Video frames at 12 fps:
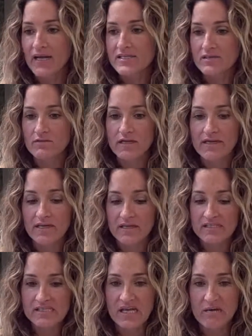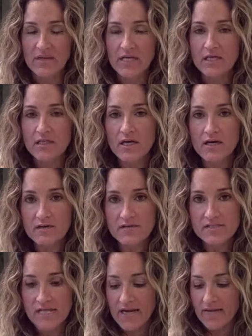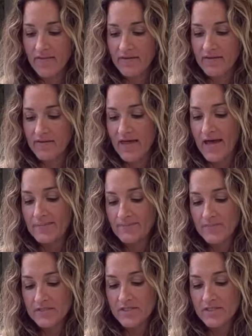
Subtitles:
I don't like it to get on my clothes, anything like that.